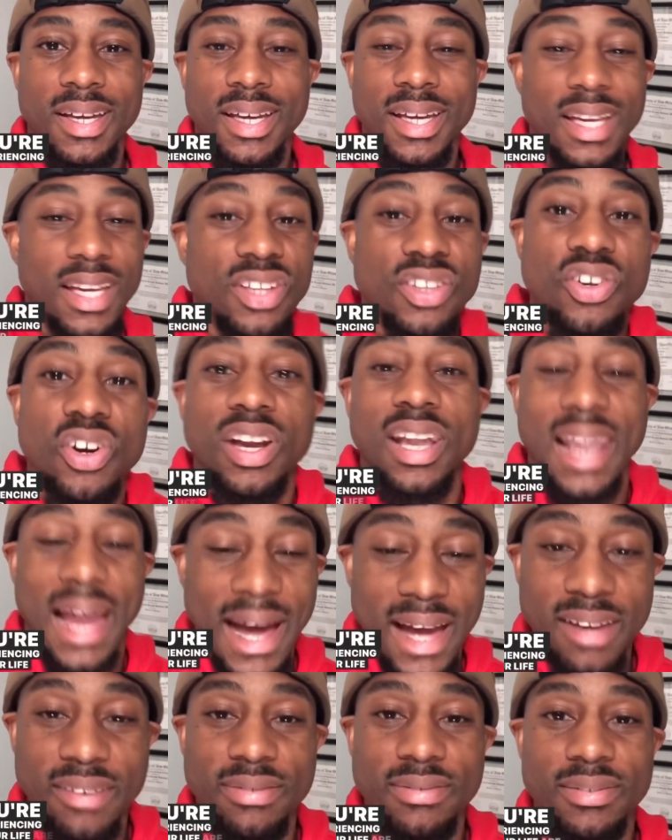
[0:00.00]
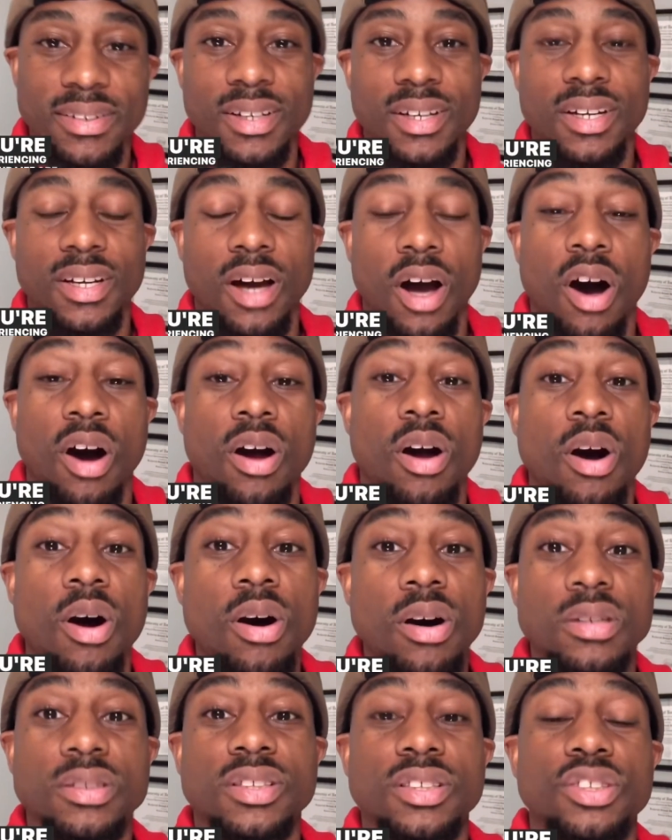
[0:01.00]
in your life are
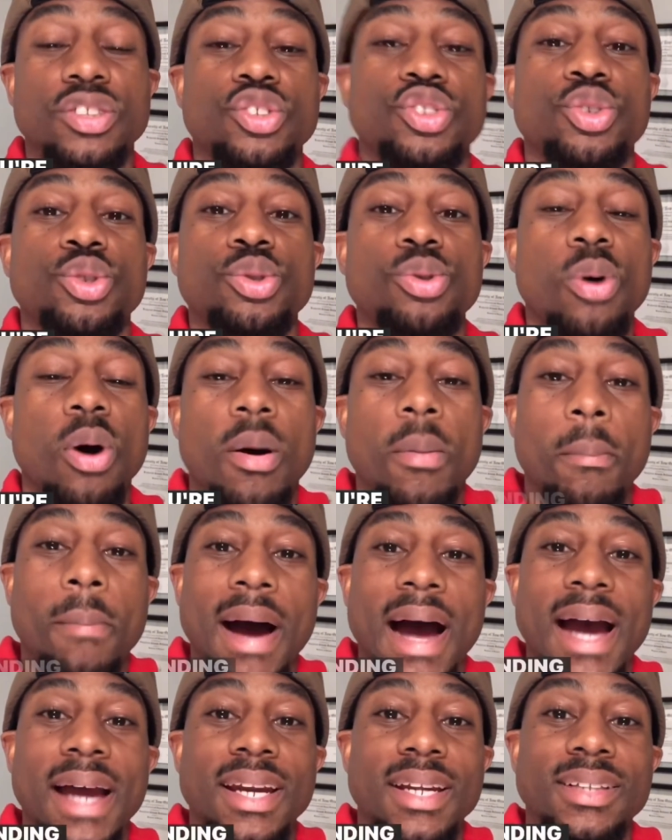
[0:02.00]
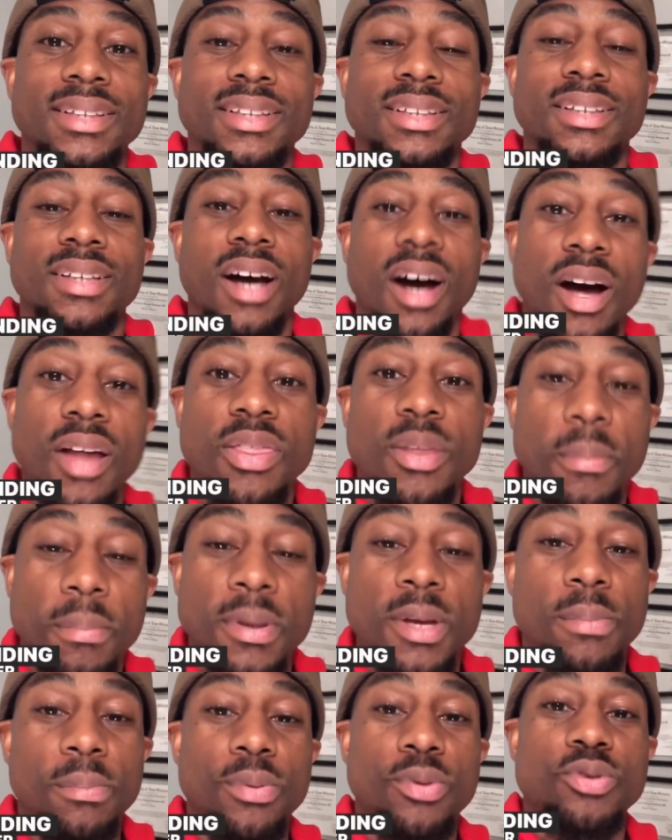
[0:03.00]
caused because you are minding other
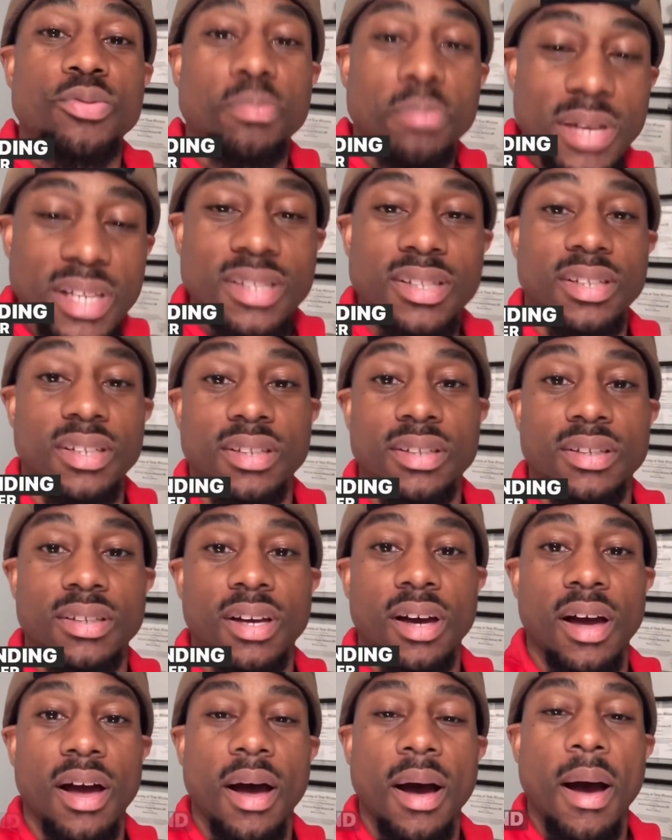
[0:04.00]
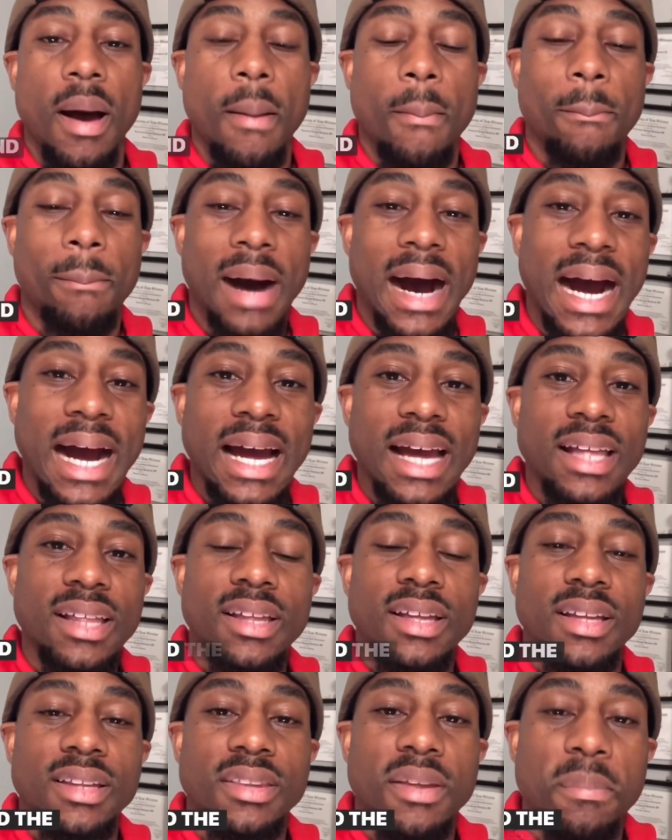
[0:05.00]
people's business. Mind
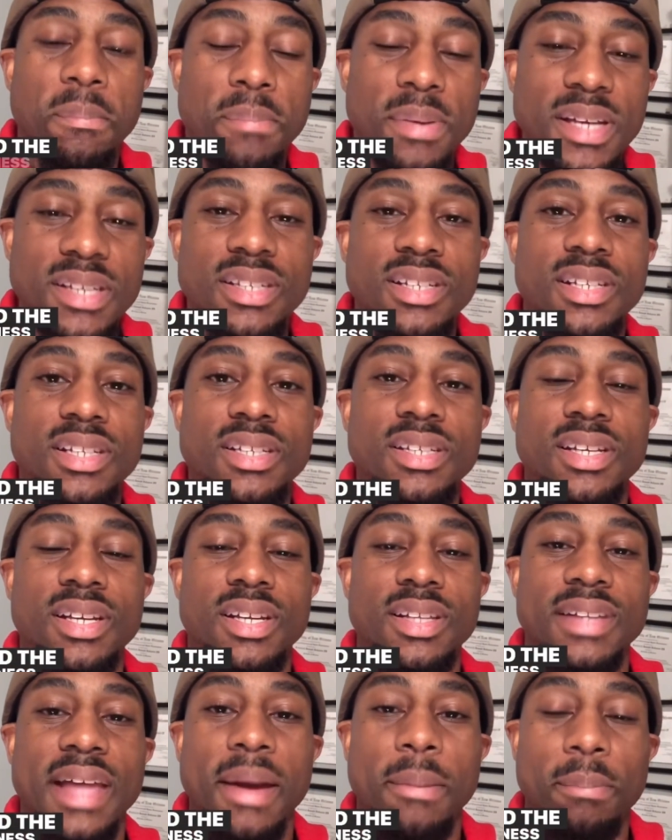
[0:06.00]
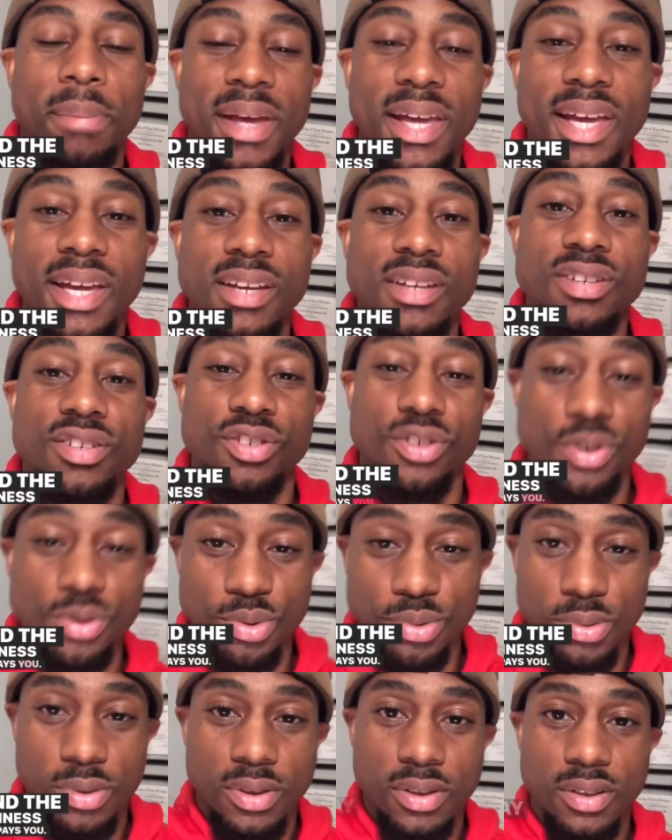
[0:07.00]
the business that pays
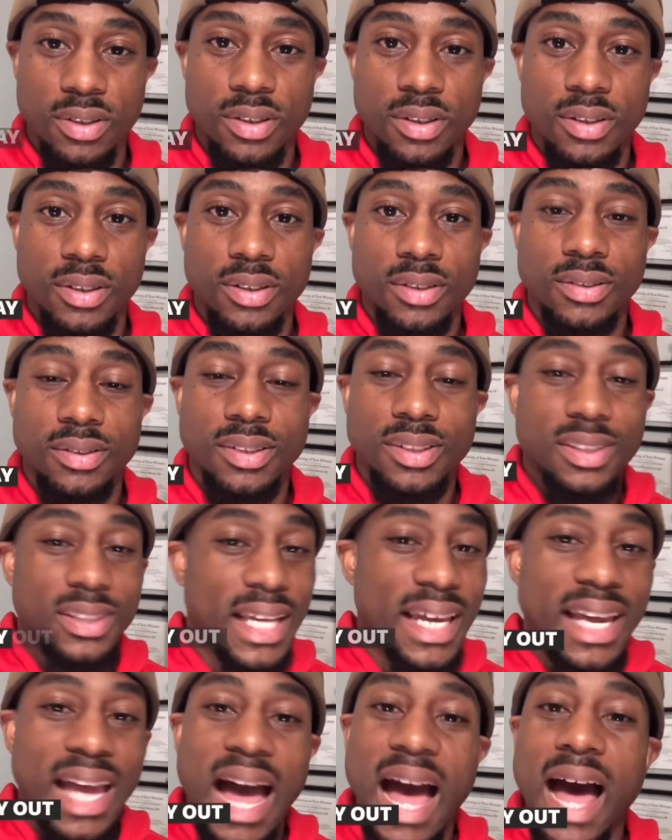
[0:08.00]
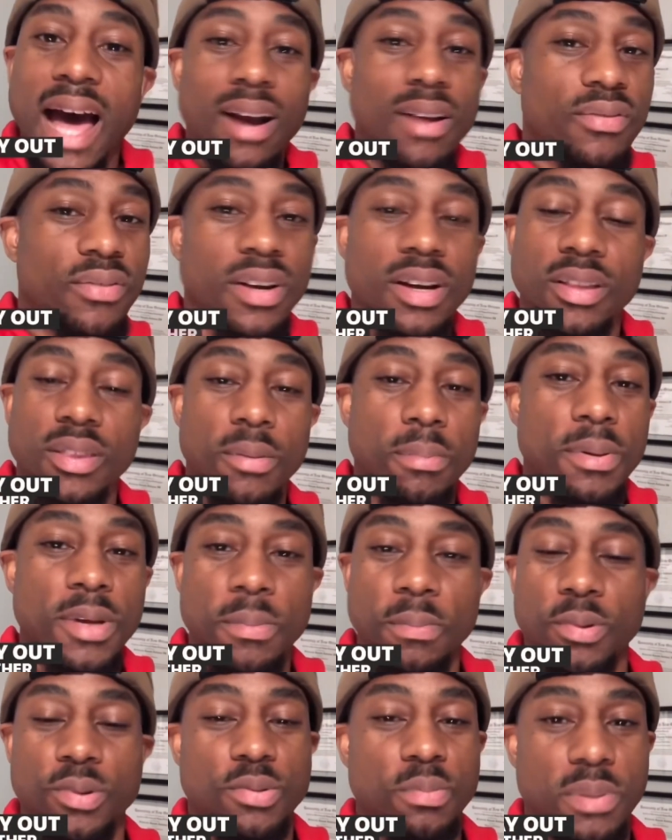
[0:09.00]
you. Stay out of other
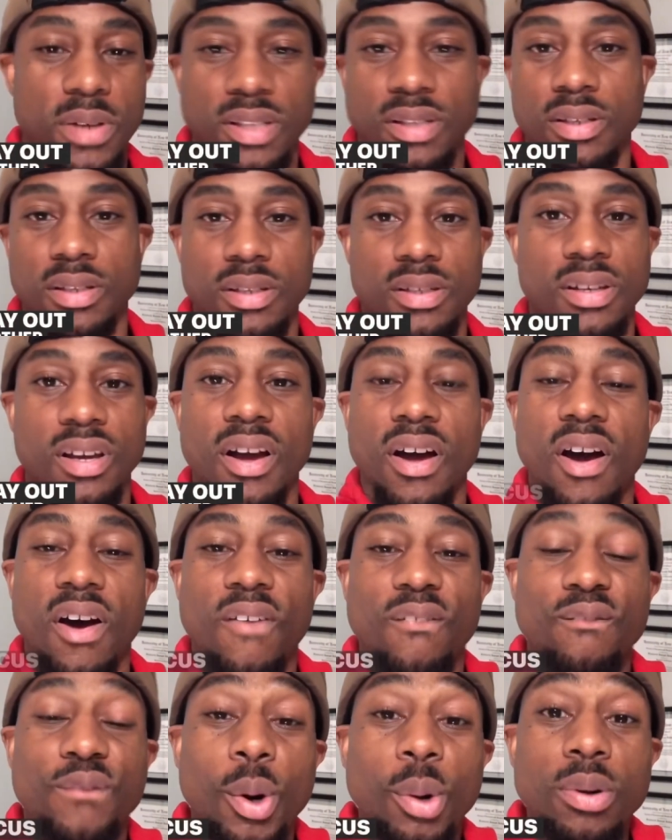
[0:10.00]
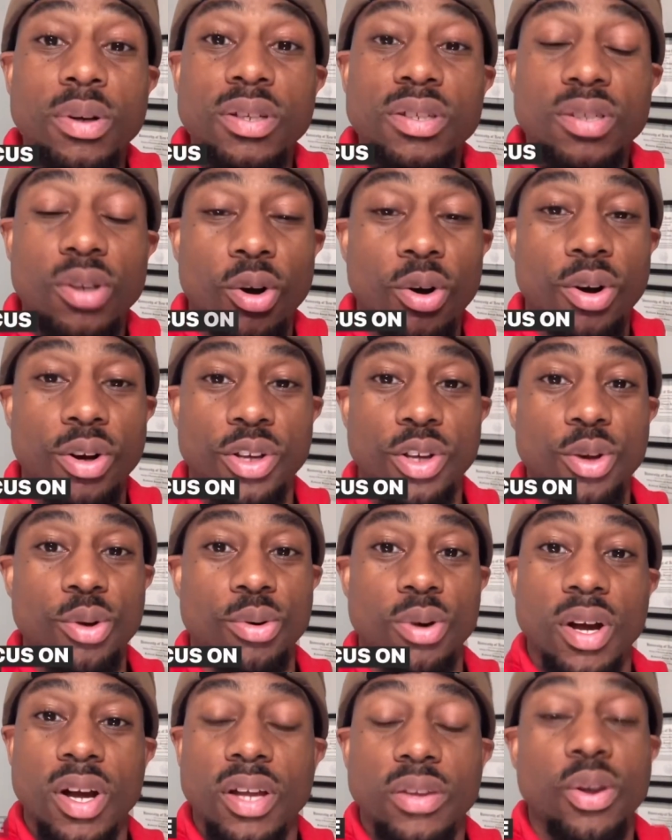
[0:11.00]
people's business. Focus on
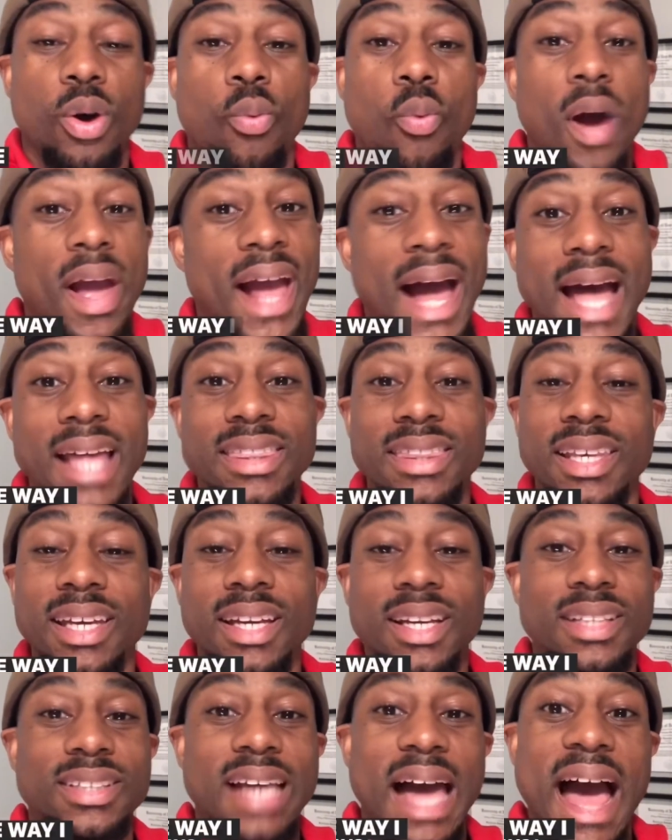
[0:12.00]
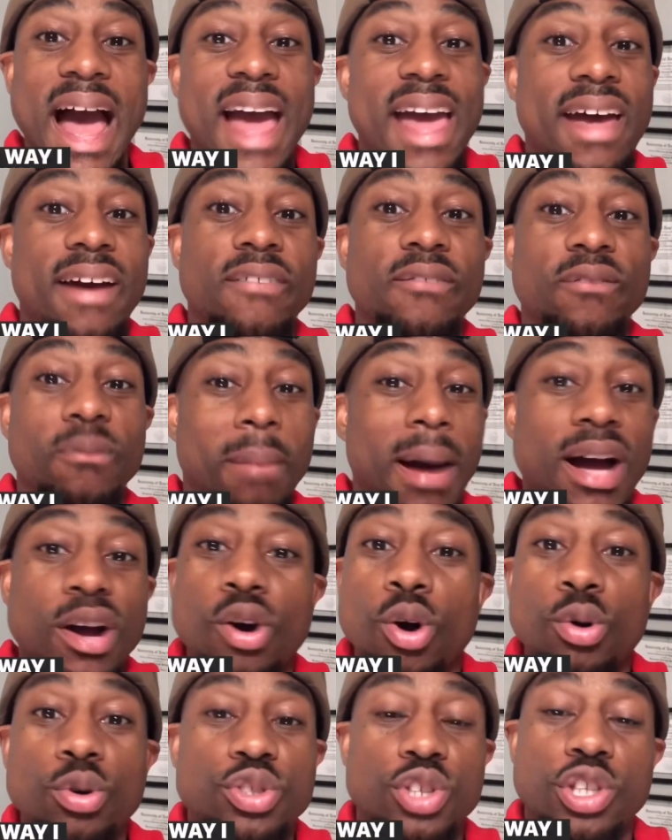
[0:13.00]
you. The way I think is I have my
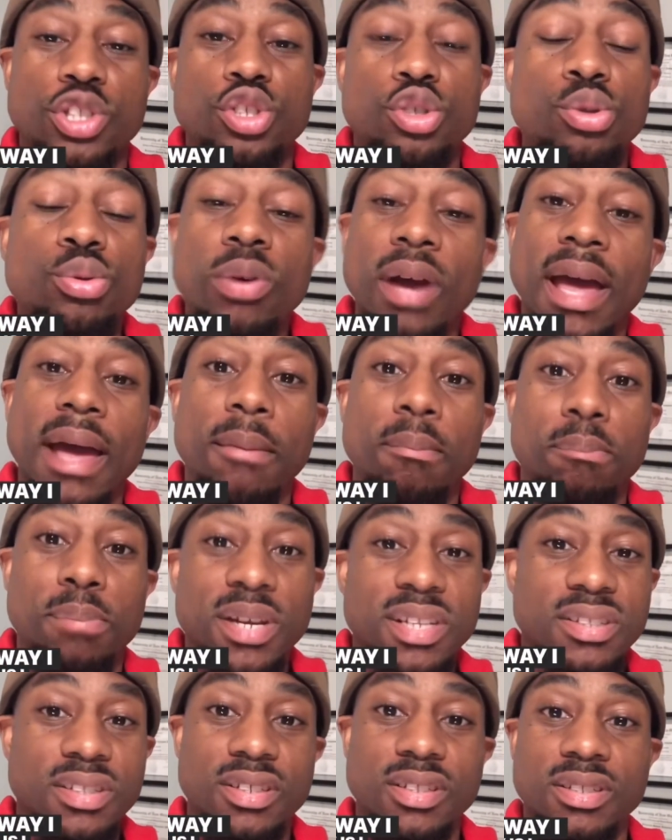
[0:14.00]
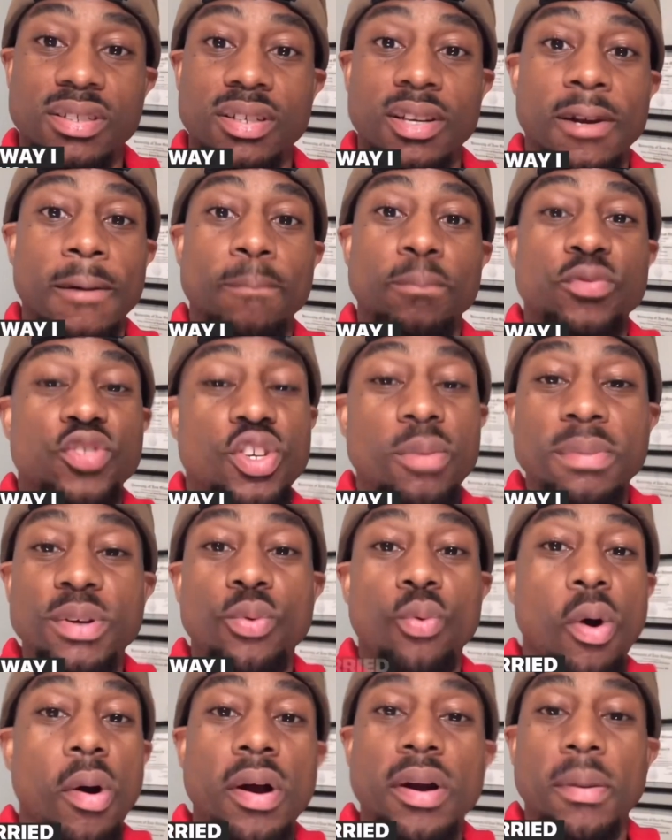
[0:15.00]
goals are too ambitious to be
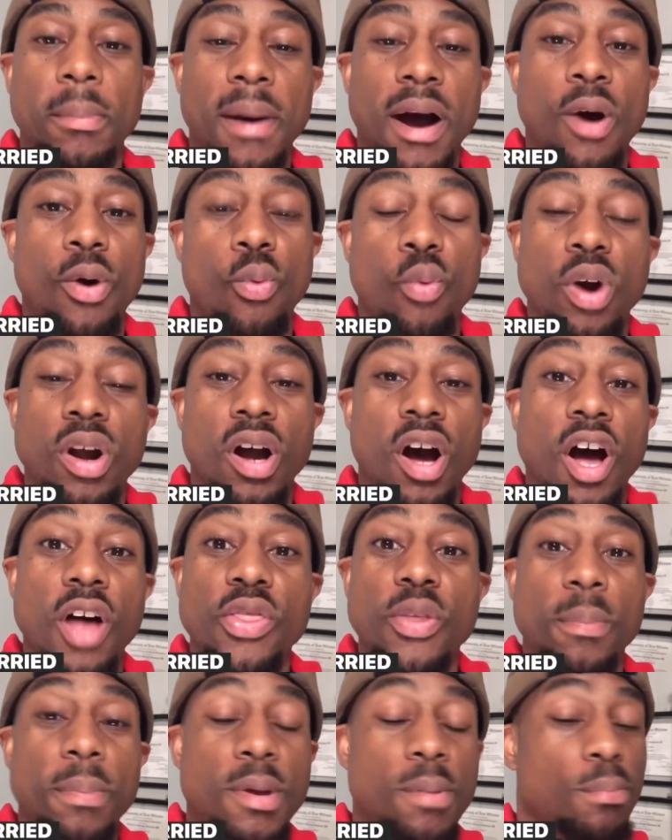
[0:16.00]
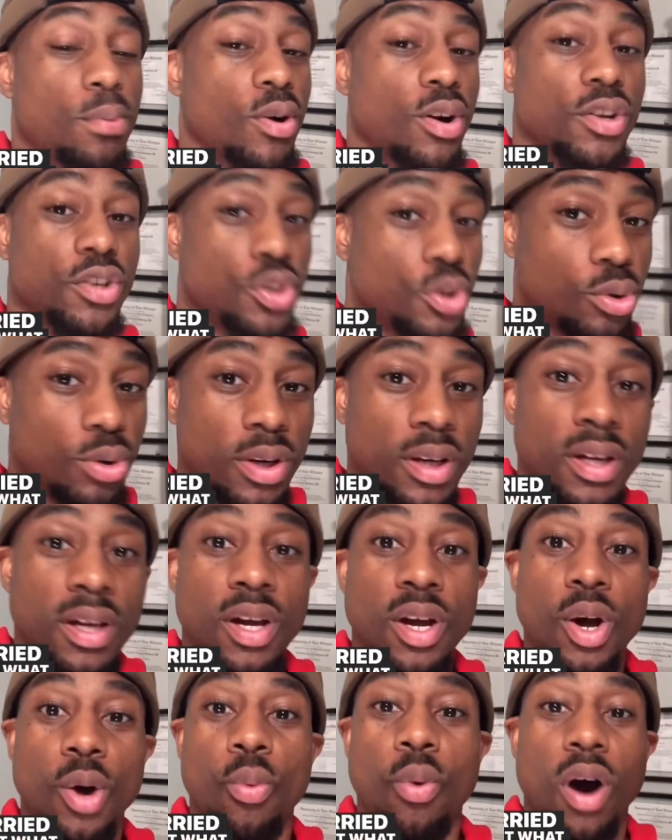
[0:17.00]
worried about what other people are doing,
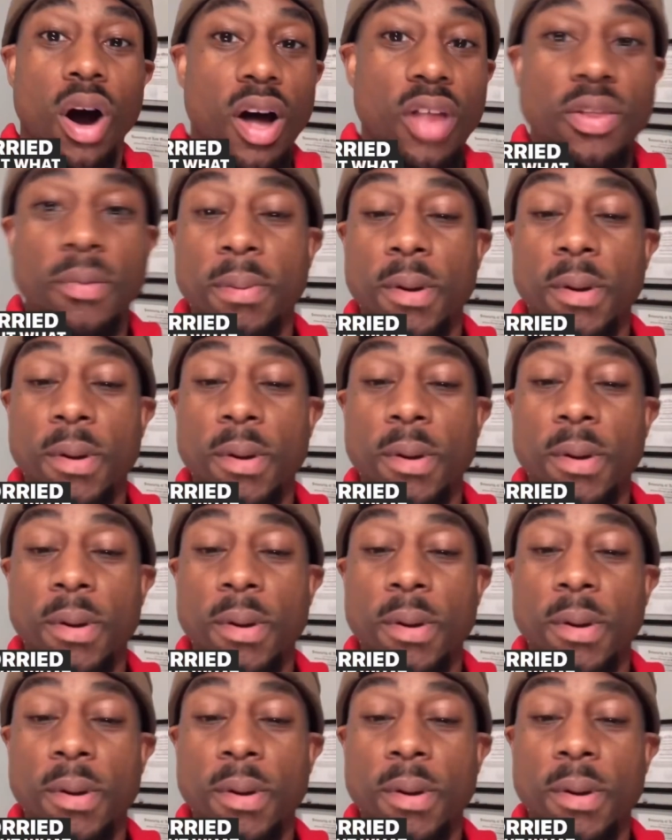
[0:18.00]
what other